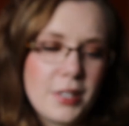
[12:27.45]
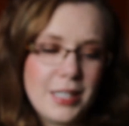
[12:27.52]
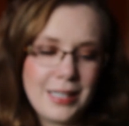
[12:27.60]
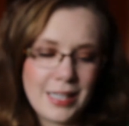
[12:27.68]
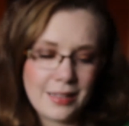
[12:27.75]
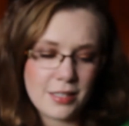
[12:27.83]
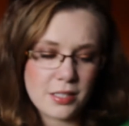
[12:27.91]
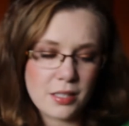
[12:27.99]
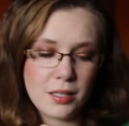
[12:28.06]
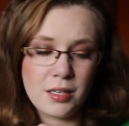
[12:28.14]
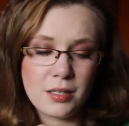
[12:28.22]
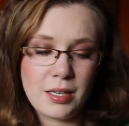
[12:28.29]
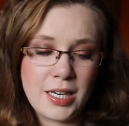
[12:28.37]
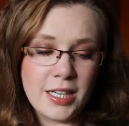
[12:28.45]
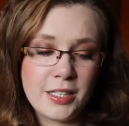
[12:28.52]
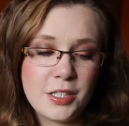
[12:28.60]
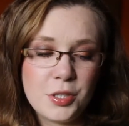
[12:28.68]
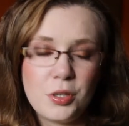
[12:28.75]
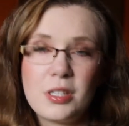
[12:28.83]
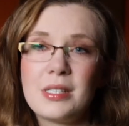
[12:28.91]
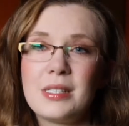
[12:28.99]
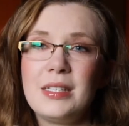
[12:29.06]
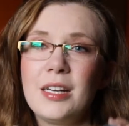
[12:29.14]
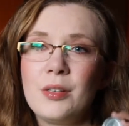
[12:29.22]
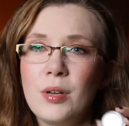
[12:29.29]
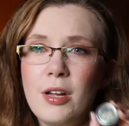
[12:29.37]
I like this a lot. As you can see,
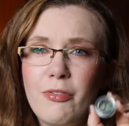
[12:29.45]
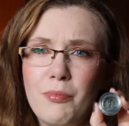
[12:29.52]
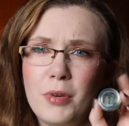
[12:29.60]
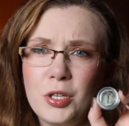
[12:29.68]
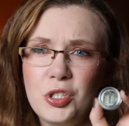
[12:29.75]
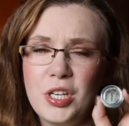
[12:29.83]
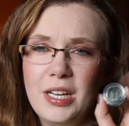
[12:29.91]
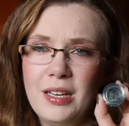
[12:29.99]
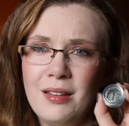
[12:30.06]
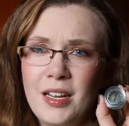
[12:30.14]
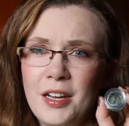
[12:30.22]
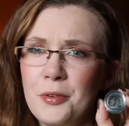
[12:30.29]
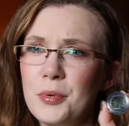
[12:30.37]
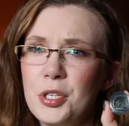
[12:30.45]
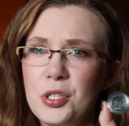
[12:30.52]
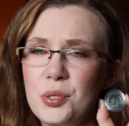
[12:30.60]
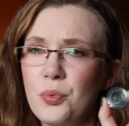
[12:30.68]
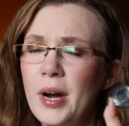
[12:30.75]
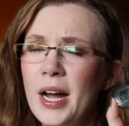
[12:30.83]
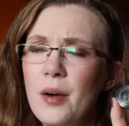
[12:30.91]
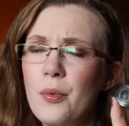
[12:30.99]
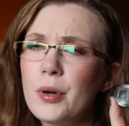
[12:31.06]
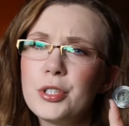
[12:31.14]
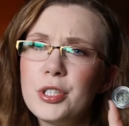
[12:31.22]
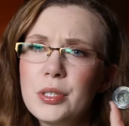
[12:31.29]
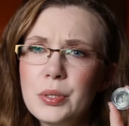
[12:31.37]
I don't have much in there, which is why I want
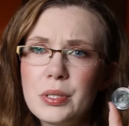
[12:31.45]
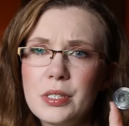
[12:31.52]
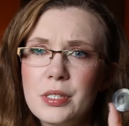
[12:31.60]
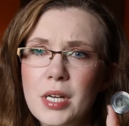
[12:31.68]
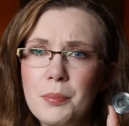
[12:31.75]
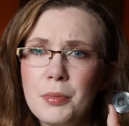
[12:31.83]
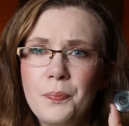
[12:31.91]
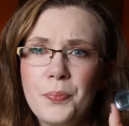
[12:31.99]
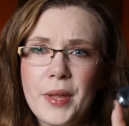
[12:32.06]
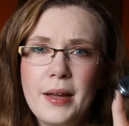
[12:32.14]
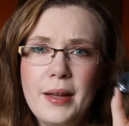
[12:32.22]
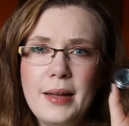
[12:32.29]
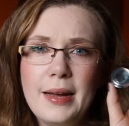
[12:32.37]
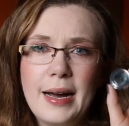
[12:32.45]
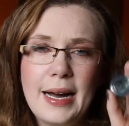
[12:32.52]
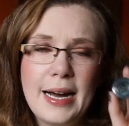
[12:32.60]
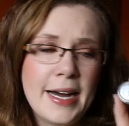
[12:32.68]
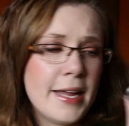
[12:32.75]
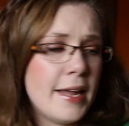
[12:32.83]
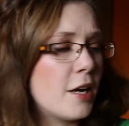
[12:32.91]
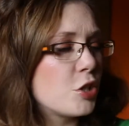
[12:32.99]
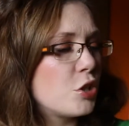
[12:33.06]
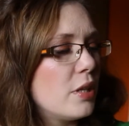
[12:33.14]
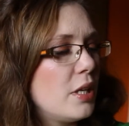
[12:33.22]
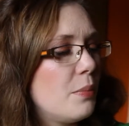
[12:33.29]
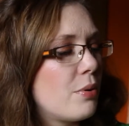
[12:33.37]
to use this up. I
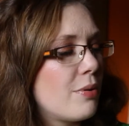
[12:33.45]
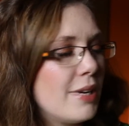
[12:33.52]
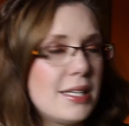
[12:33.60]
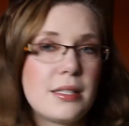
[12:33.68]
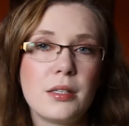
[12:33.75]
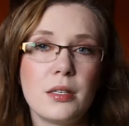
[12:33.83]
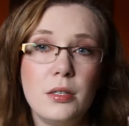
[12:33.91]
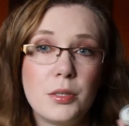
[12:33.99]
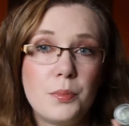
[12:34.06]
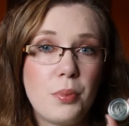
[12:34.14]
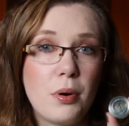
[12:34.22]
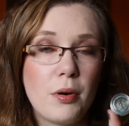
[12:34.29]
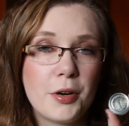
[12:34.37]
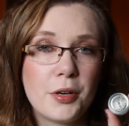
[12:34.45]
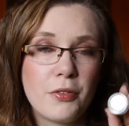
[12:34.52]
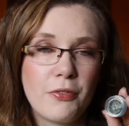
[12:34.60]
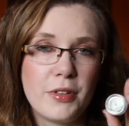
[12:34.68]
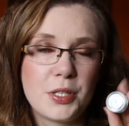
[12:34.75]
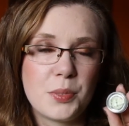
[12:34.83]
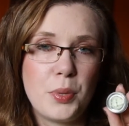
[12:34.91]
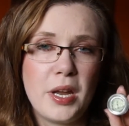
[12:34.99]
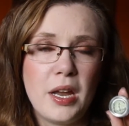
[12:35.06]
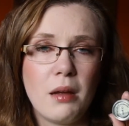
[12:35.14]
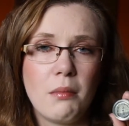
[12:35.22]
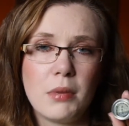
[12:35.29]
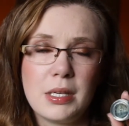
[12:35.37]
actually pressed a good part of this
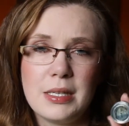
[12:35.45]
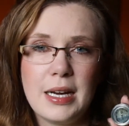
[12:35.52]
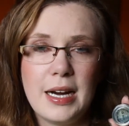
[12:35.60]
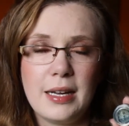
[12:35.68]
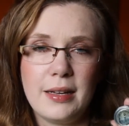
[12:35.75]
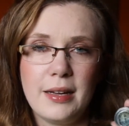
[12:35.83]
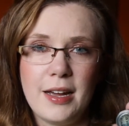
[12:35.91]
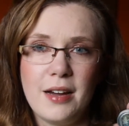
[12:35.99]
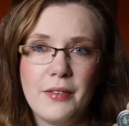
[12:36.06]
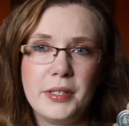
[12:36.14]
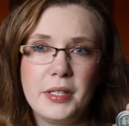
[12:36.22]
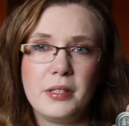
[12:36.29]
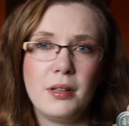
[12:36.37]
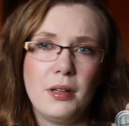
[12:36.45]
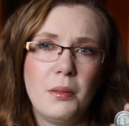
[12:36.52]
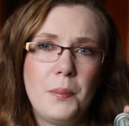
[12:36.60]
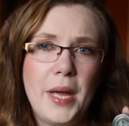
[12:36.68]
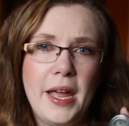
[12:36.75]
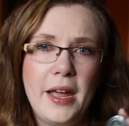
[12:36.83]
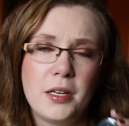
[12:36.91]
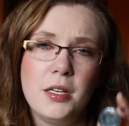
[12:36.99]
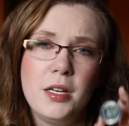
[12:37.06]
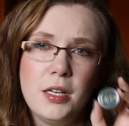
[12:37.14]
pigment and I have it in a little pan.